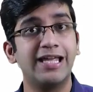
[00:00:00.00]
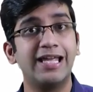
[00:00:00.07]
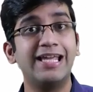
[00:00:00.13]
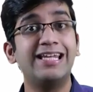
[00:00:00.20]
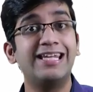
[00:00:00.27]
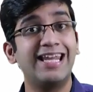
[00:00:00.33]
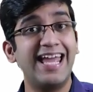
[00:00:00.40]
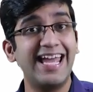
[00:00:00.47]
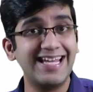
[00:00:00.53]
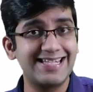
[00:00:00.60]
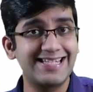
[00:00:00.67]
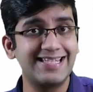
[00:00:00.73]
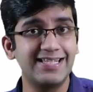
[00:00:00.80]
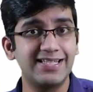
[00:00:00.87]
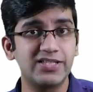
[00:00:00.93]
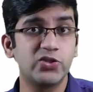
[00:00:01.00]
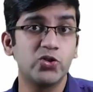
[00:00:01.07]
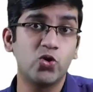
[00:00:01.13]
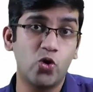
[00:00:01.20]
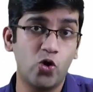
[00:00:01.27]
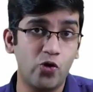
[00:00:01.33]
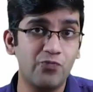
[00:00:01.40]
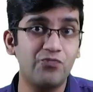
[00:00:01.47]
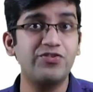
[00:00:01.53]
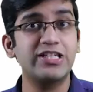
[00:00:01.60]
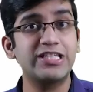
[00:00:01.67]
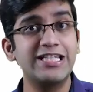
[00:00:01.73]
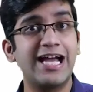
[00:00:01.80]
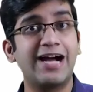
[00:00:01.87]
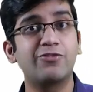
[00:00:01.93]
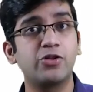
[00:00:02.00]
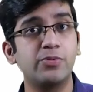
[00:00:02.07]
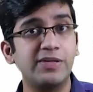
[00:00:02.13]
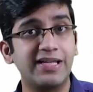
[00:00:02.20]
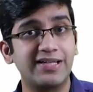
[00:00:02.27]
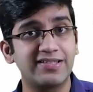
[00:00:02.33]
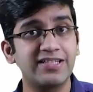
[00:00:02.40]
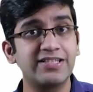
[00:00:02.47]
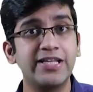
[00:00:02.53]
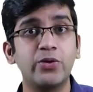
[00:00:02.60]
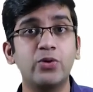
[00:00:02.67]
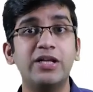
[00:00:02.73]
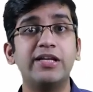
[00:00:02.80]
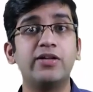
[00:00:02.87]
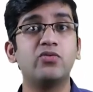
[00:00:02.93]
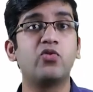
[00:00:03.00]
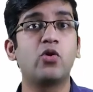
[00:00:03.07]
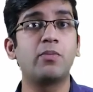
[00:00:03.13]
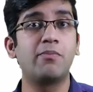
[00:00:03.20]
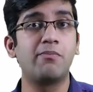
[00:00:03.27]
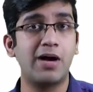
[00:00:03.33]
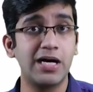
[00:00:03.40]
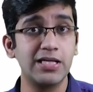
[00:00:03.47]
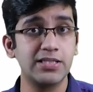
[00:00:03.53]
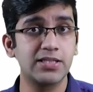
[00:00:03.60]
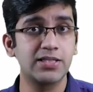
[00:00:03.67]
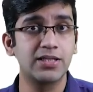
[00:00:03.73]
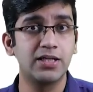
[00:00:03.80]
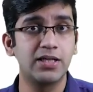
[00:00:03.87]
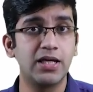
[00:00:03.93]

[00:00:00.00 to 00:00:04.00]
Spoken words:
In excess, obviously have to be excess, then only it will form a mass,